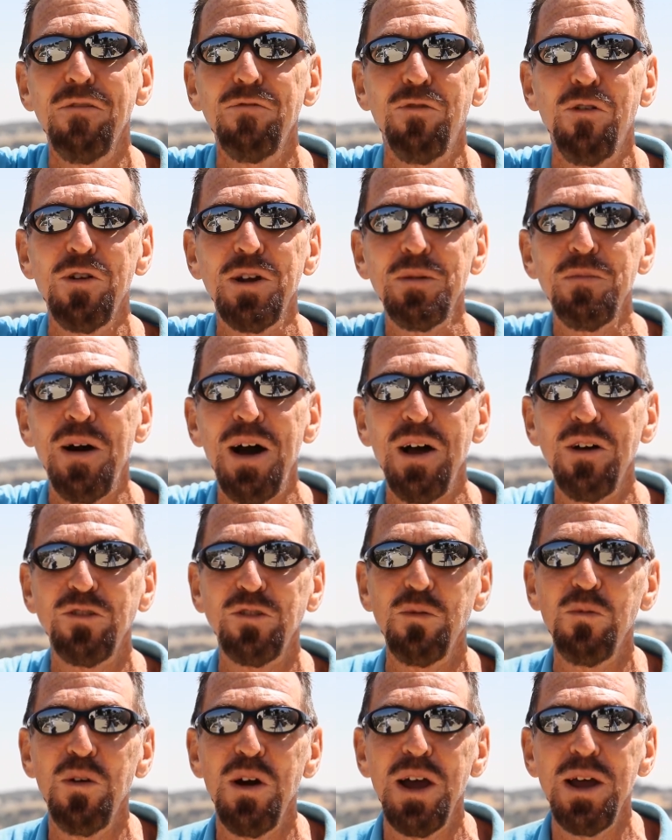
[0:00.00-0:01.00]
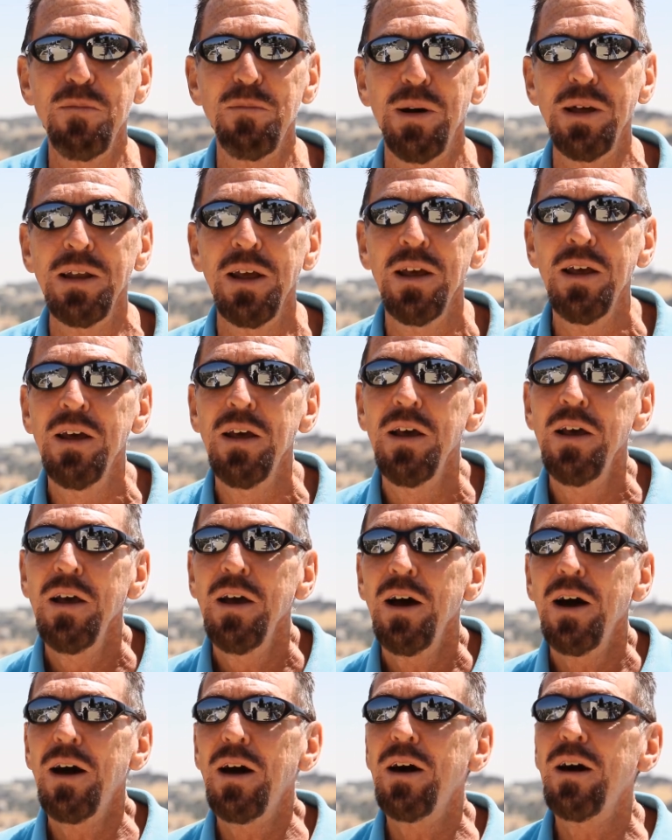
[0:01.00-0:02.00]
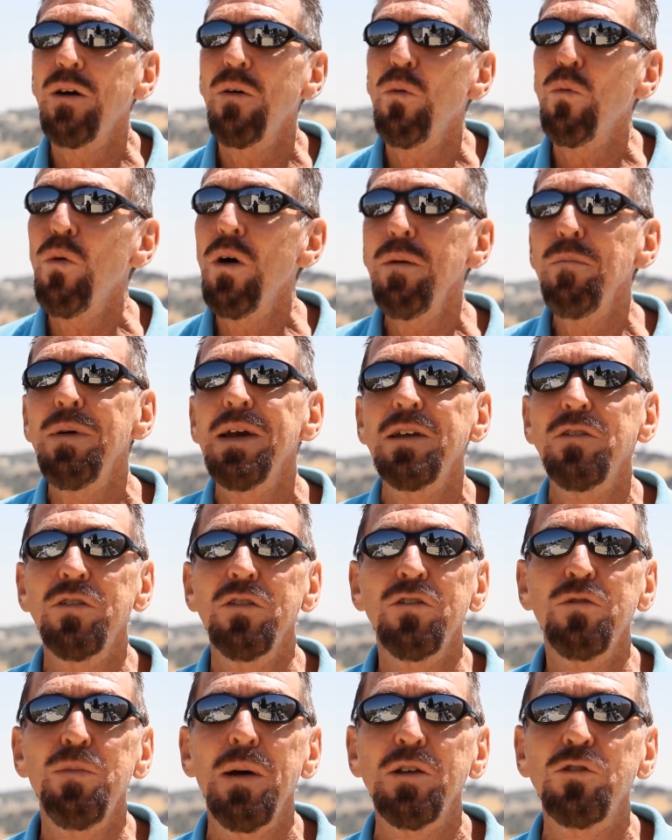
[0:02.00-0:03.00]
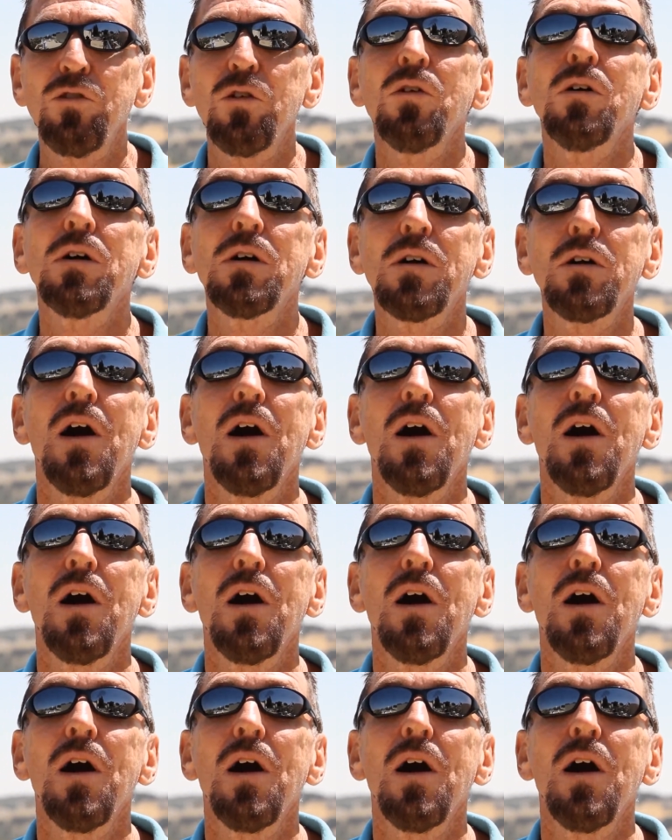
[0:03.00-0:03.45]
40 miles away, but what makes it special?